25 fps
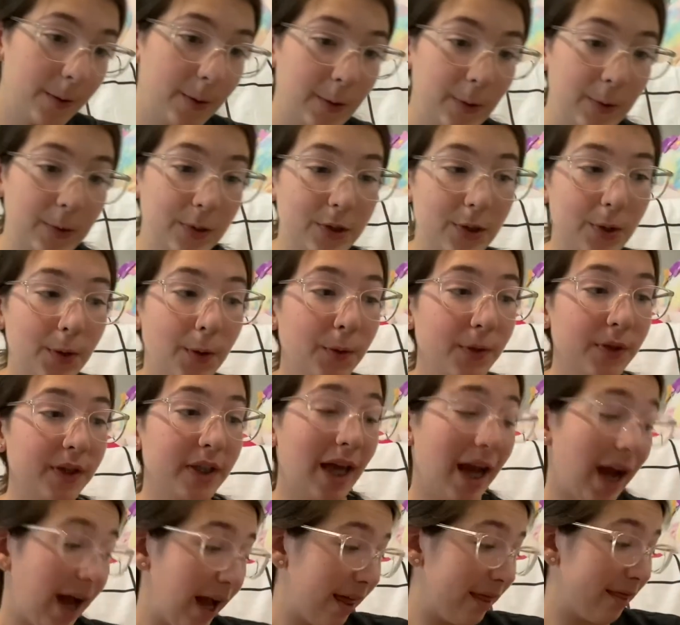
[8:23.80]
so
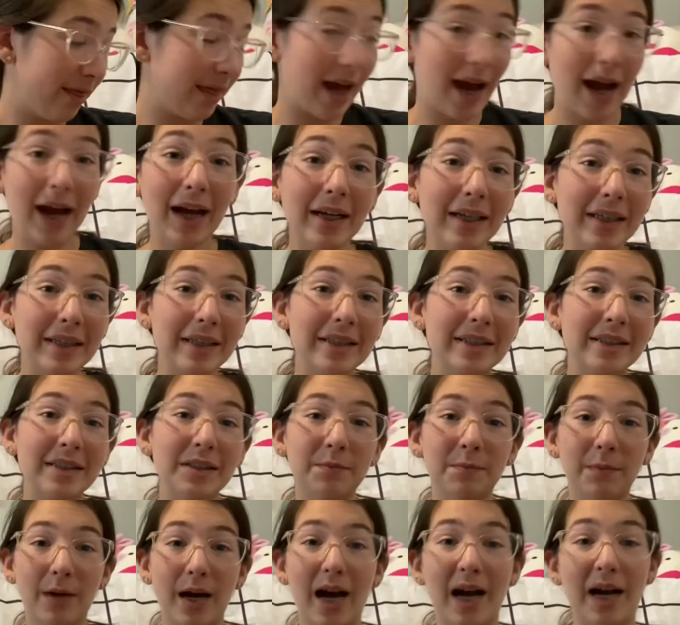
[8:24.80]
yeah that is
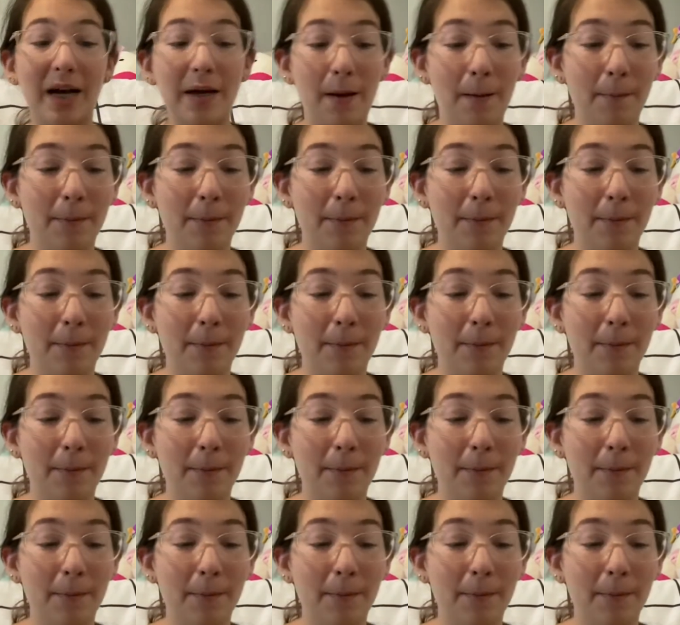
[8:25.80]
my